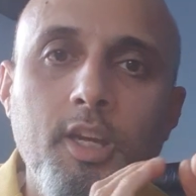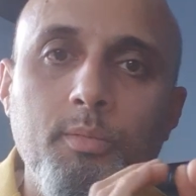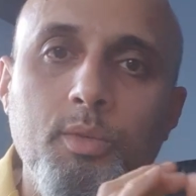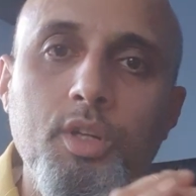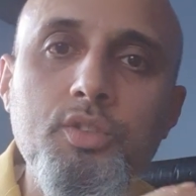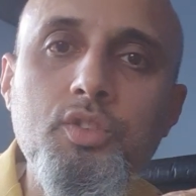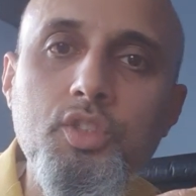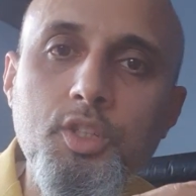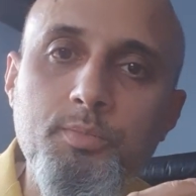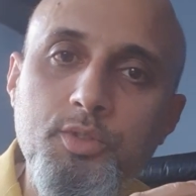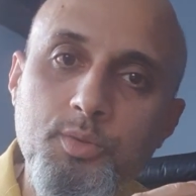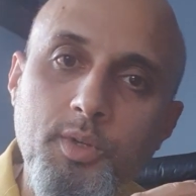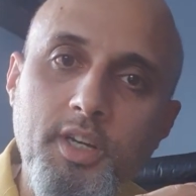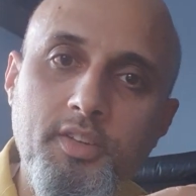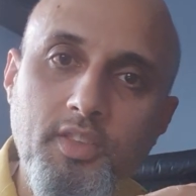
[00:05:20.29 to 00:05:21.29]
Most
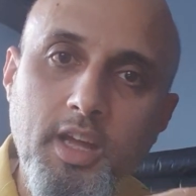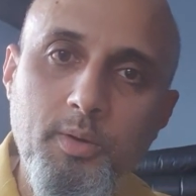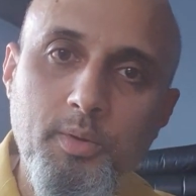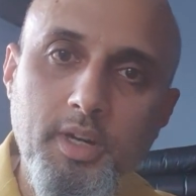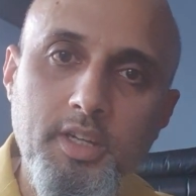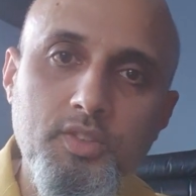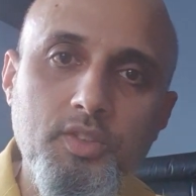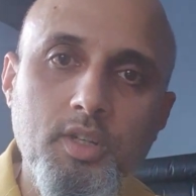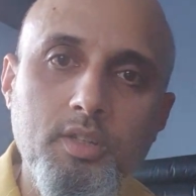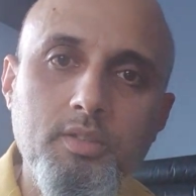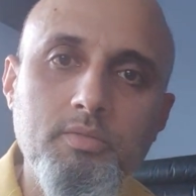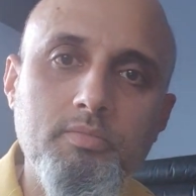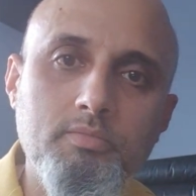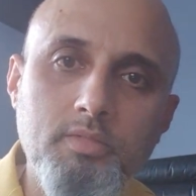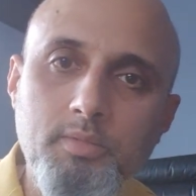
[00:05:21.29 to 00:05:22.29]
zooms work that way. So
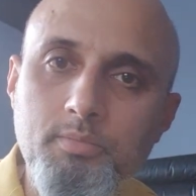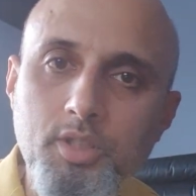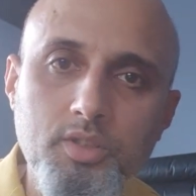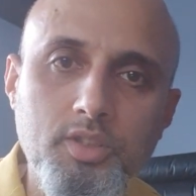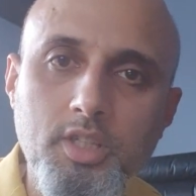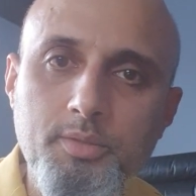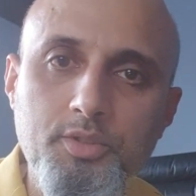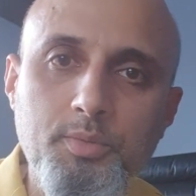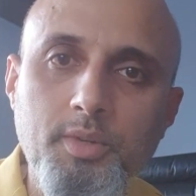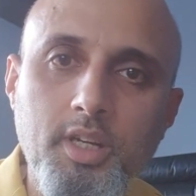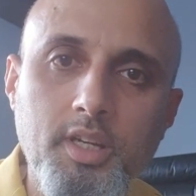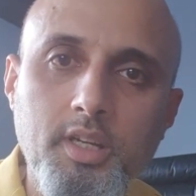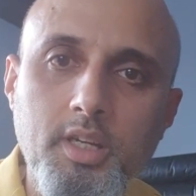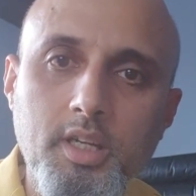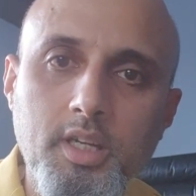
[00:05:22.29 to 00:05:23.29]
most times you buy
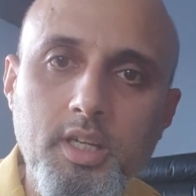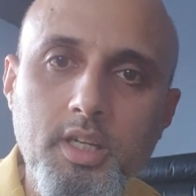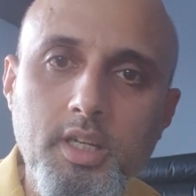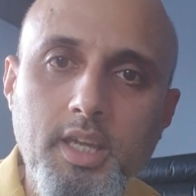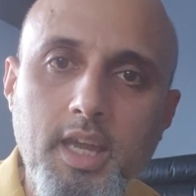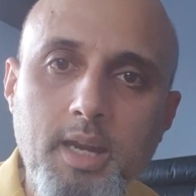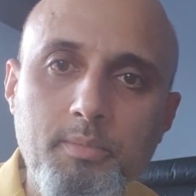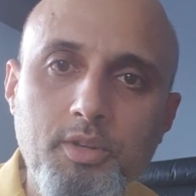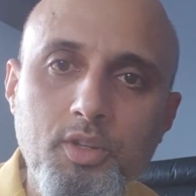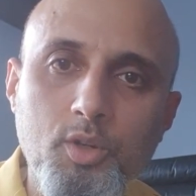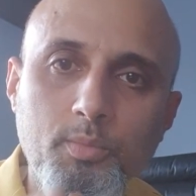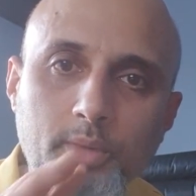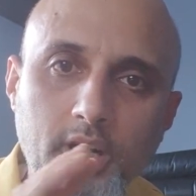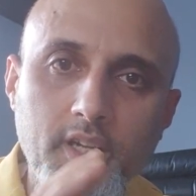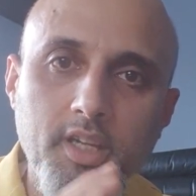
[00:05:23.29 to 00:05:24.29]
a camera, you'll
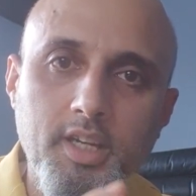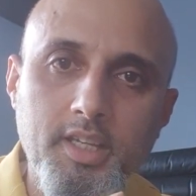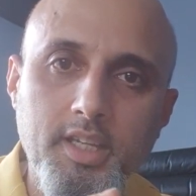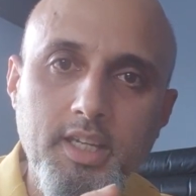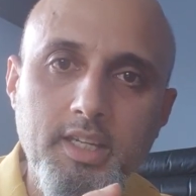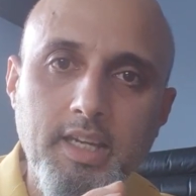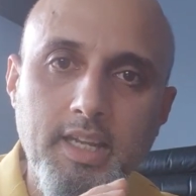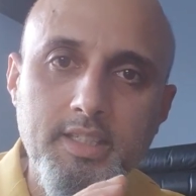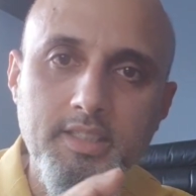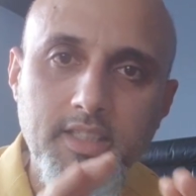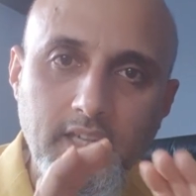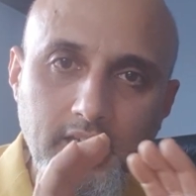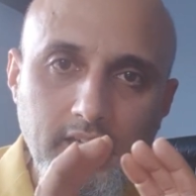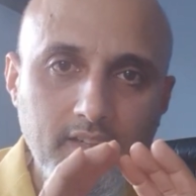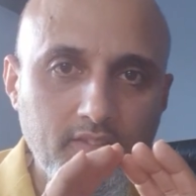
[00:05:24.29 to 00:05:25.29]
buy a kit lens
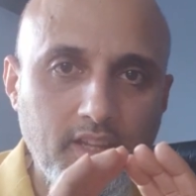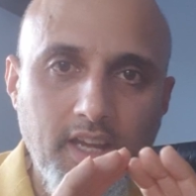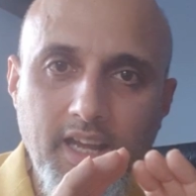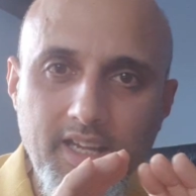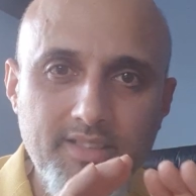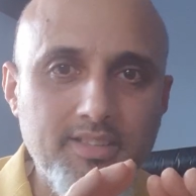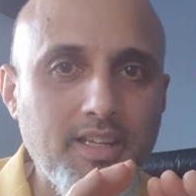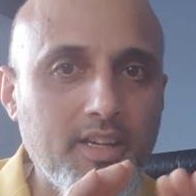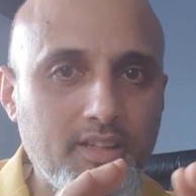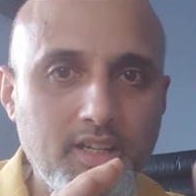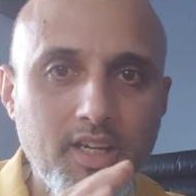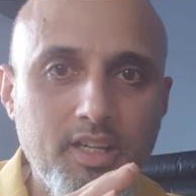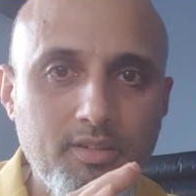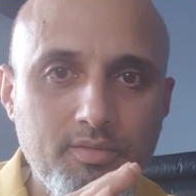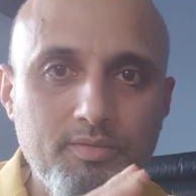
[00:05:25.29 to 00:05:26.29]
that has that
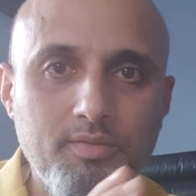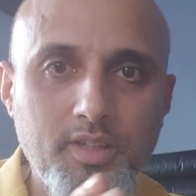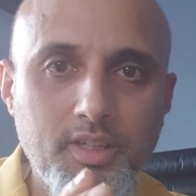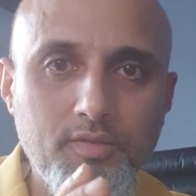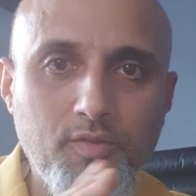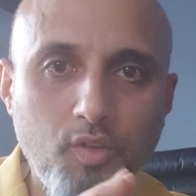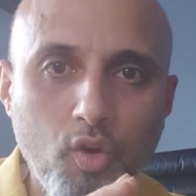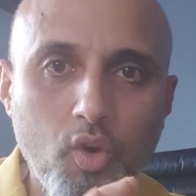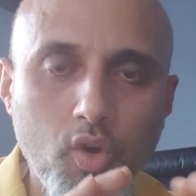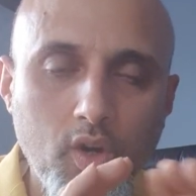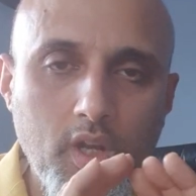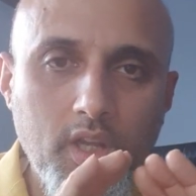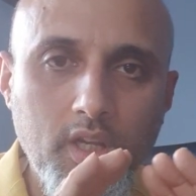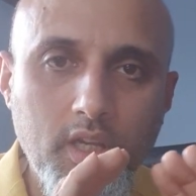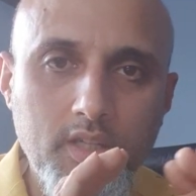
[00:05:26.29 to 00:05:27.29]
kind of flaw.
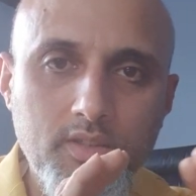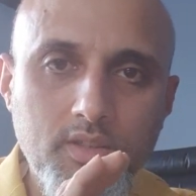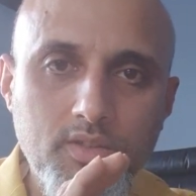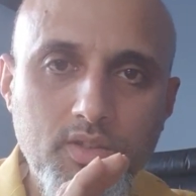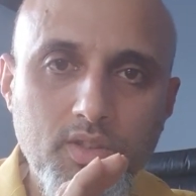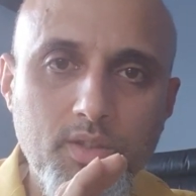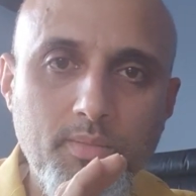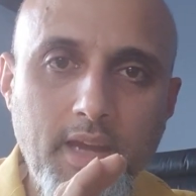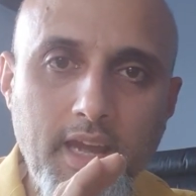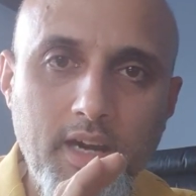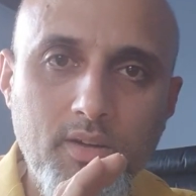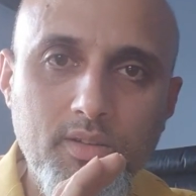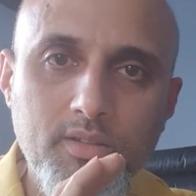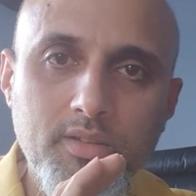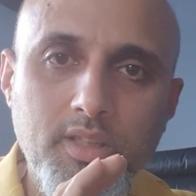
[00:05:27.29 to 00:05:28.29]
As you zoom
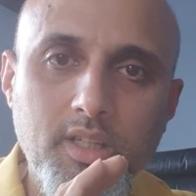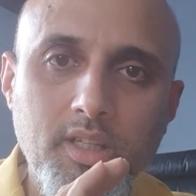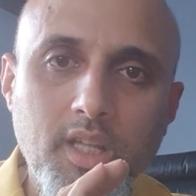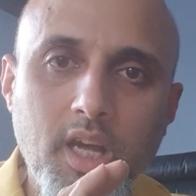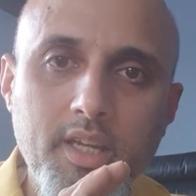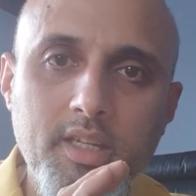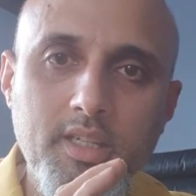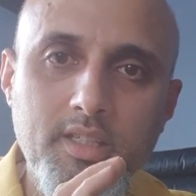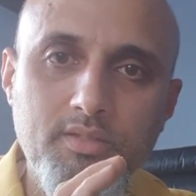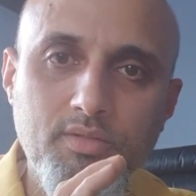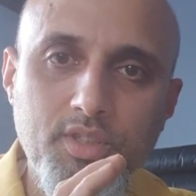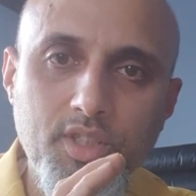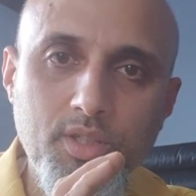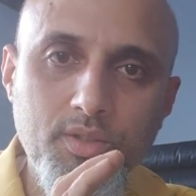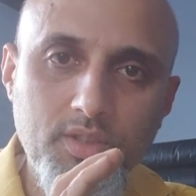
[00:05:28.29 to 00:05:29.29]
out, the light is
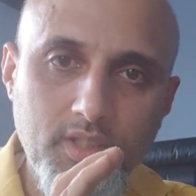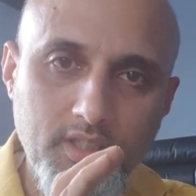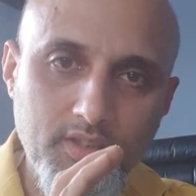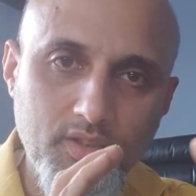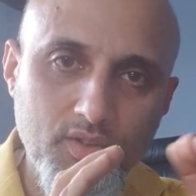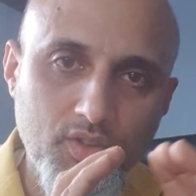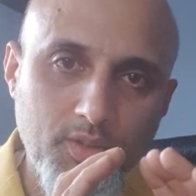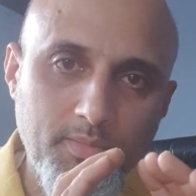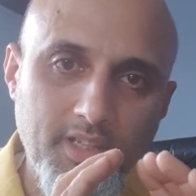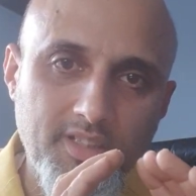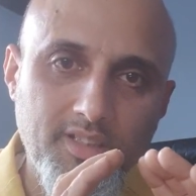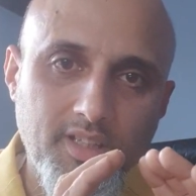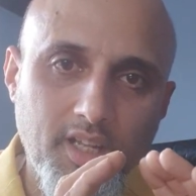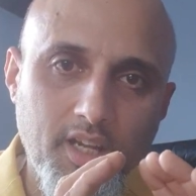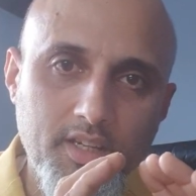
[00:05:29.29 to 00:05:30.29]
reduced. As you zoom in,
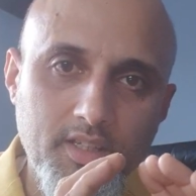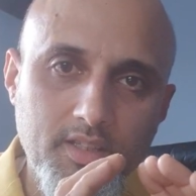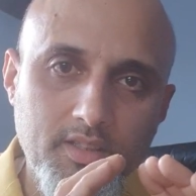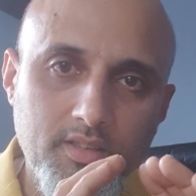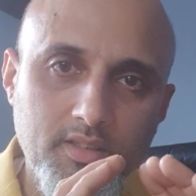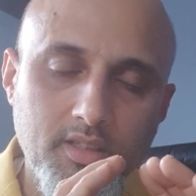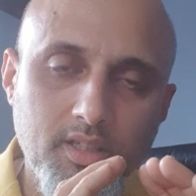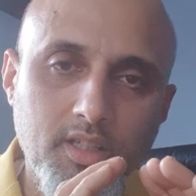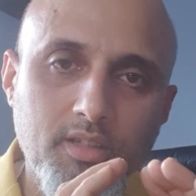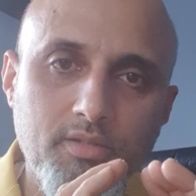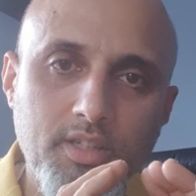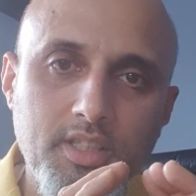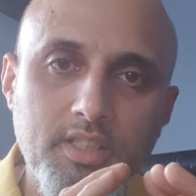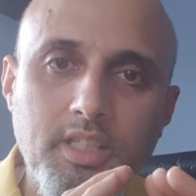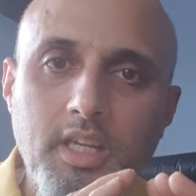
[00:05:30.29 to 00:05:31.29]
the light is
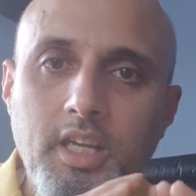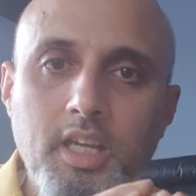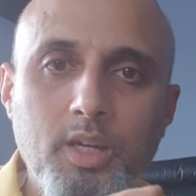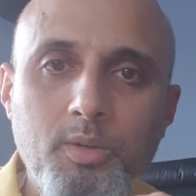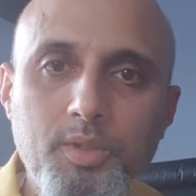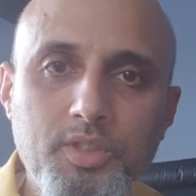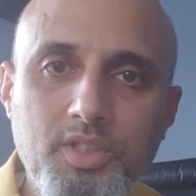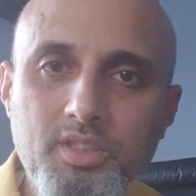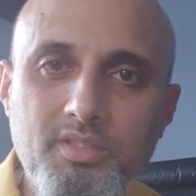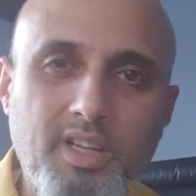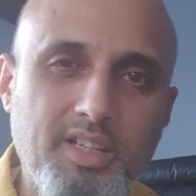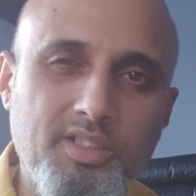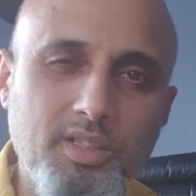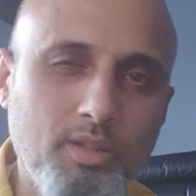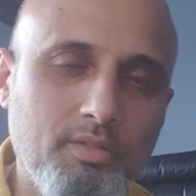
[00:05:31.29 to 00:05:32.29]
increased, which is
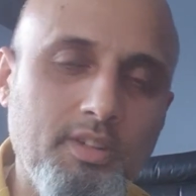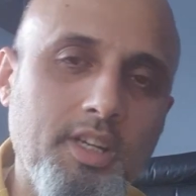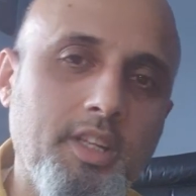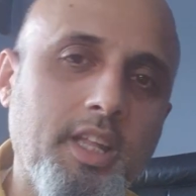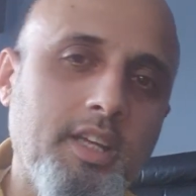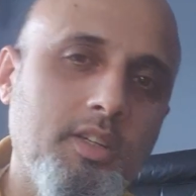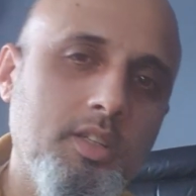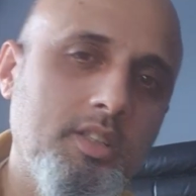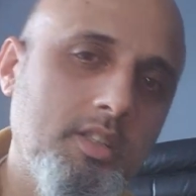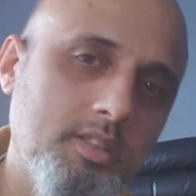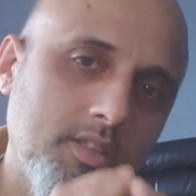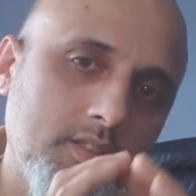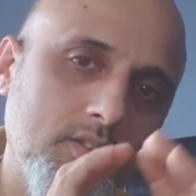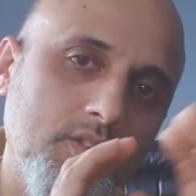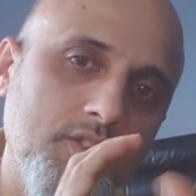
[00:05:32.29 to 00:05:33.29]
actually not really that good, because
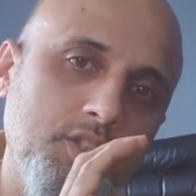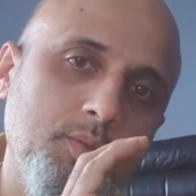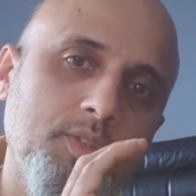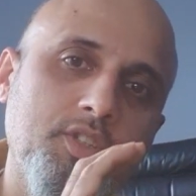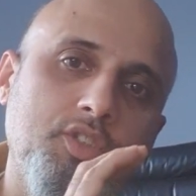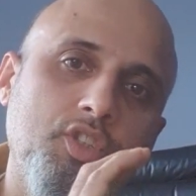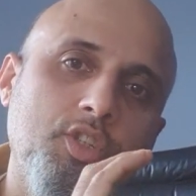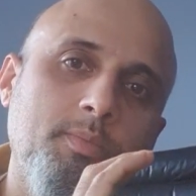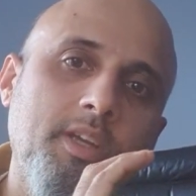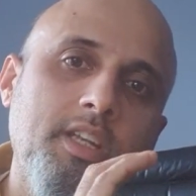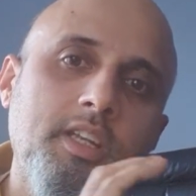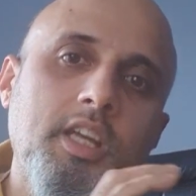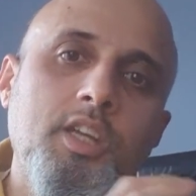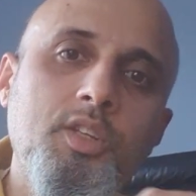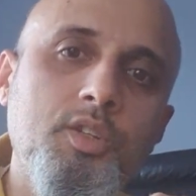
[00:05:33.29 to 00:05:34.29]
as soon as you want to zoom in,
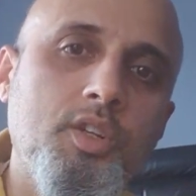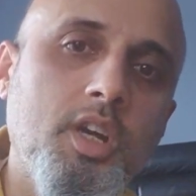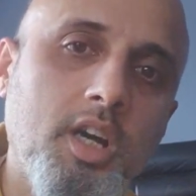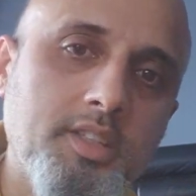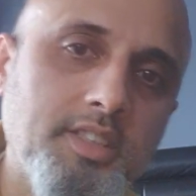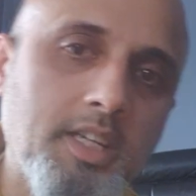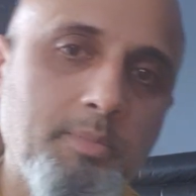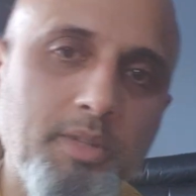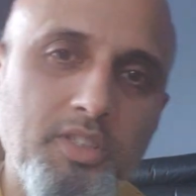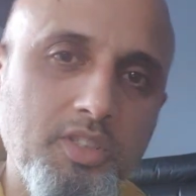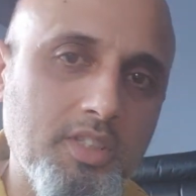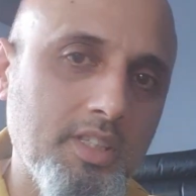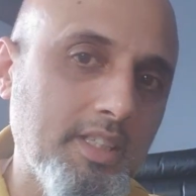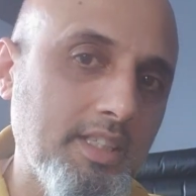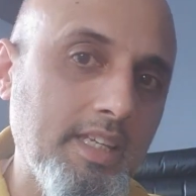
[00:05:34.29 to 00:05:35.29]
you can't take pictures
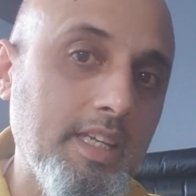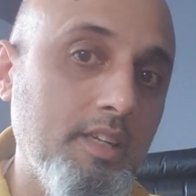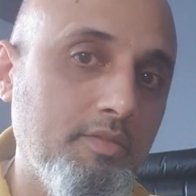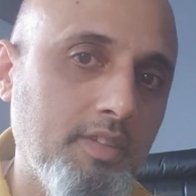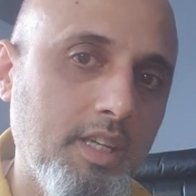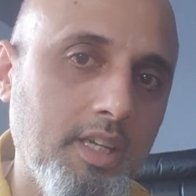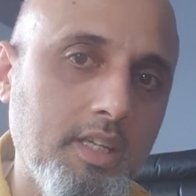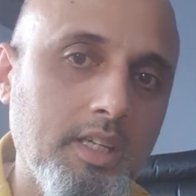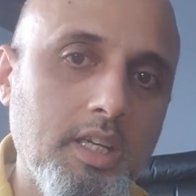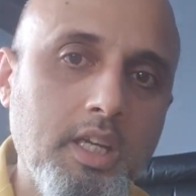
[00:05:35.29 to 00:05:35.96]
in the evening.